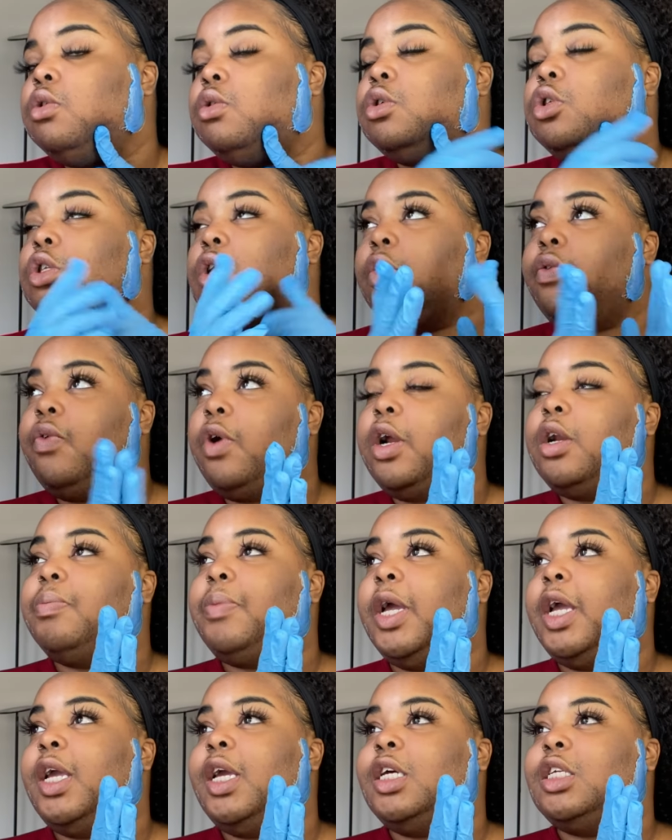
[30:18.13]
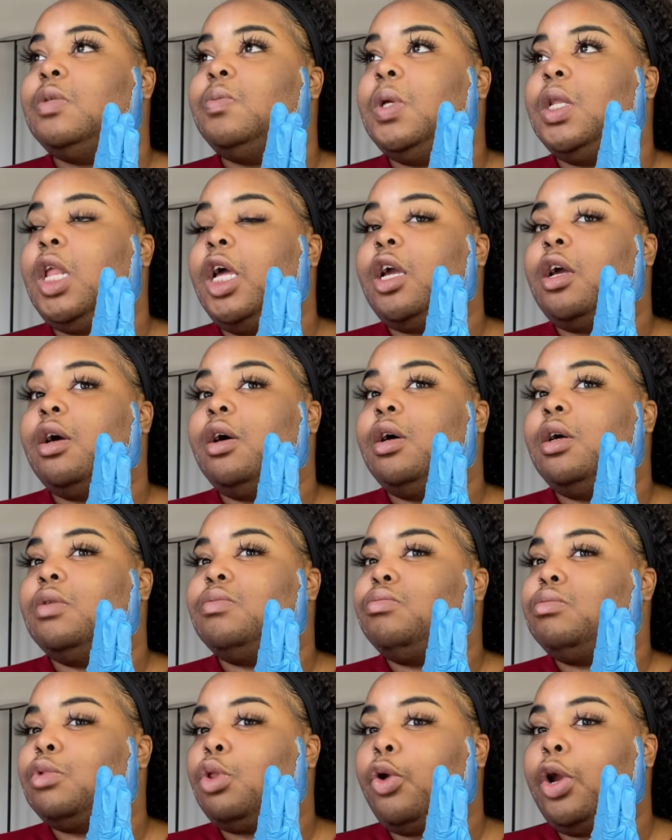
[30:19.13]
So far, the pain has been like
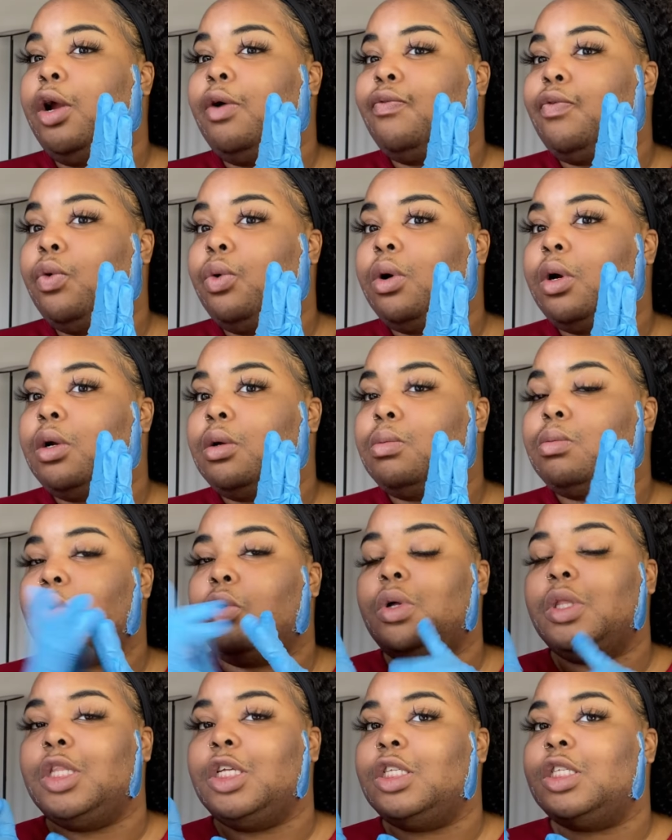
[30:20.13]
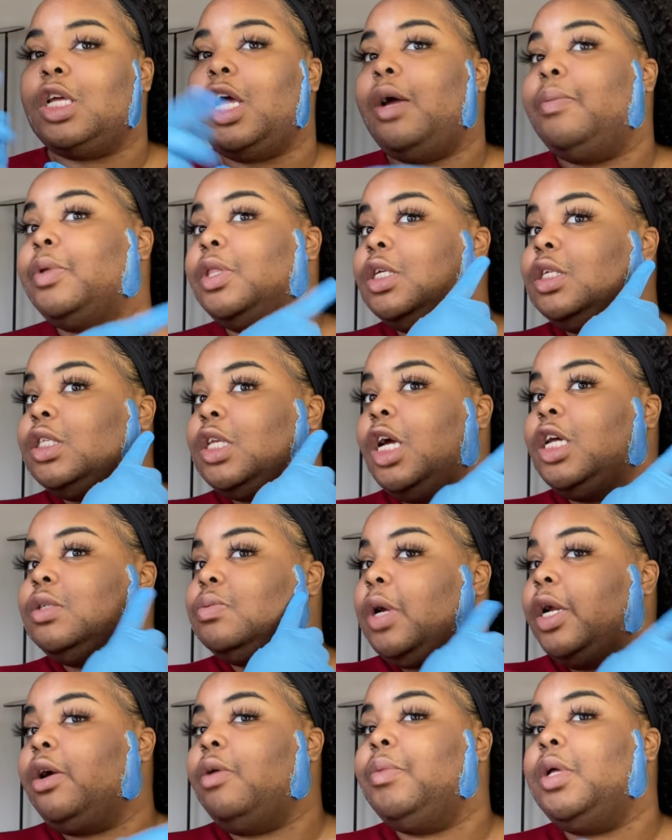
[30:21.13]
a 3 or 4 on this side, but this side is
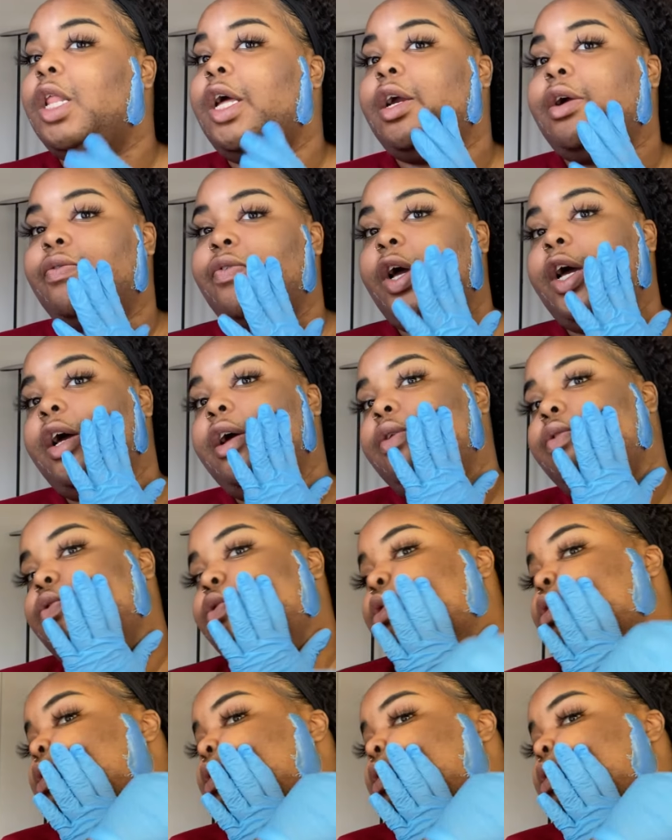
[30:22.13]
probably gonna be like a 5.